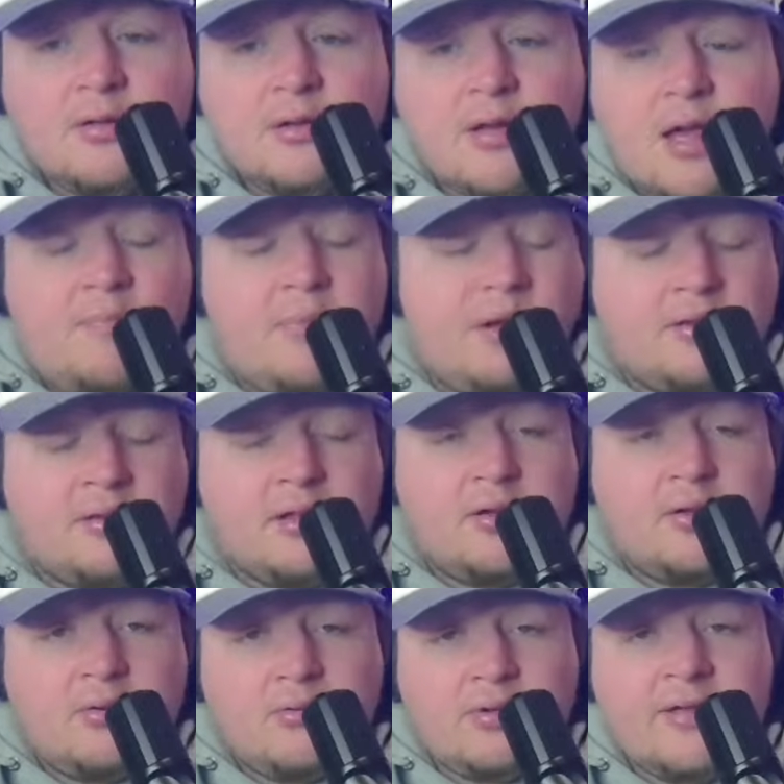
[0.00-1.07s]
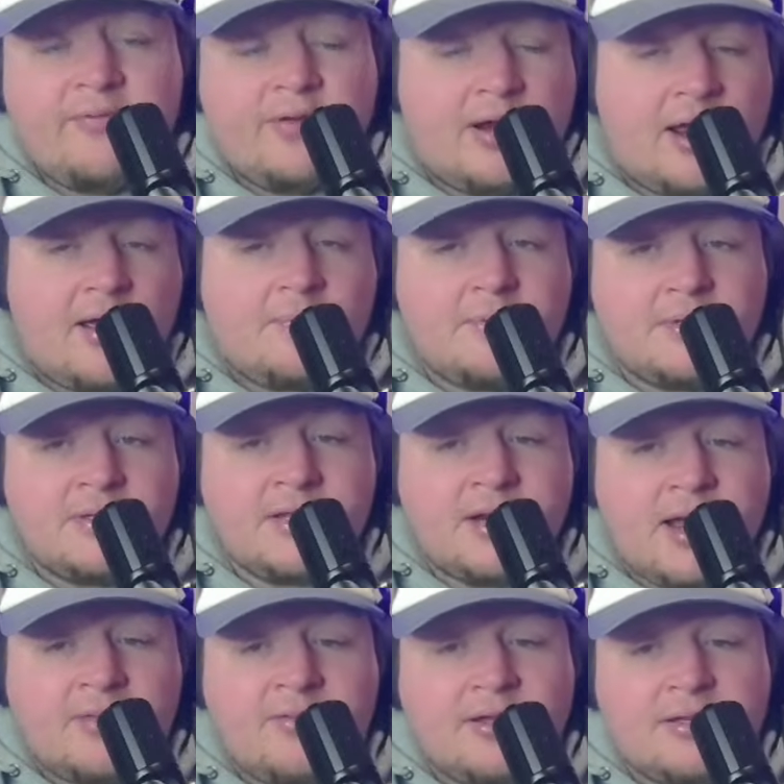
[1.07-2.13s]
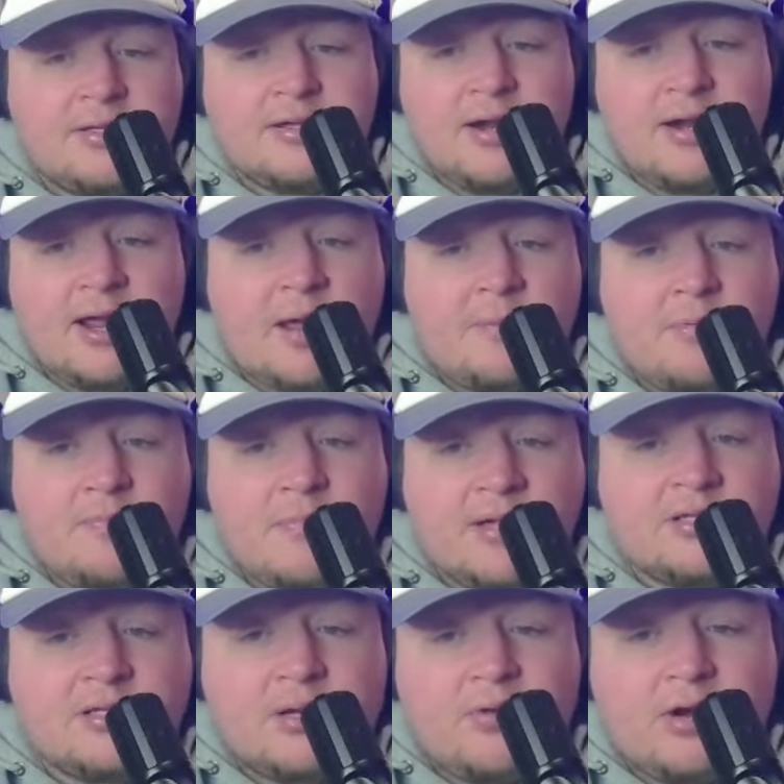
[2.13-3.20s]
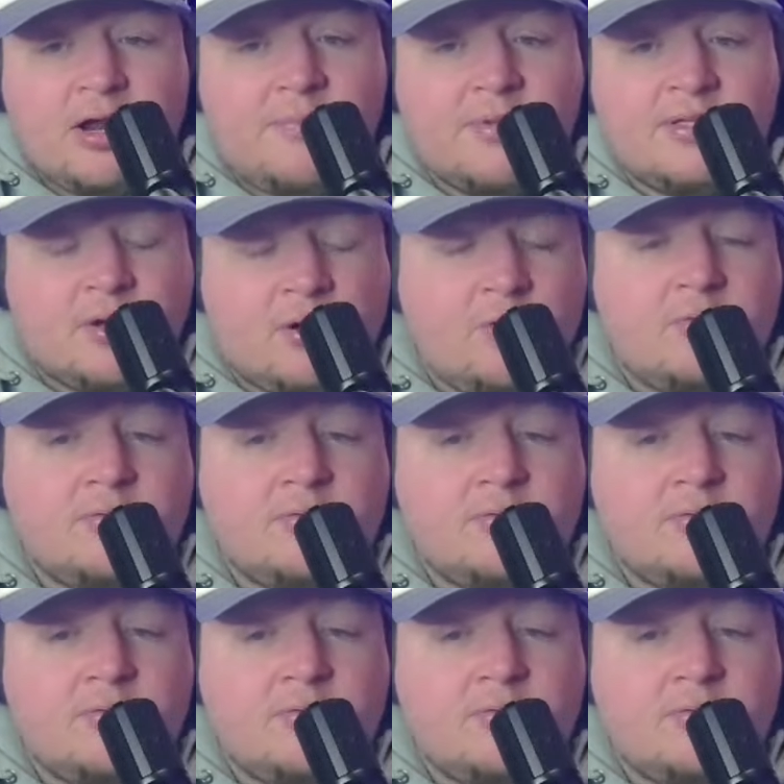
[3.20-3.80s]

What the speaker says: a big deal if it happens, and I think it's going to happen based on what I've been told.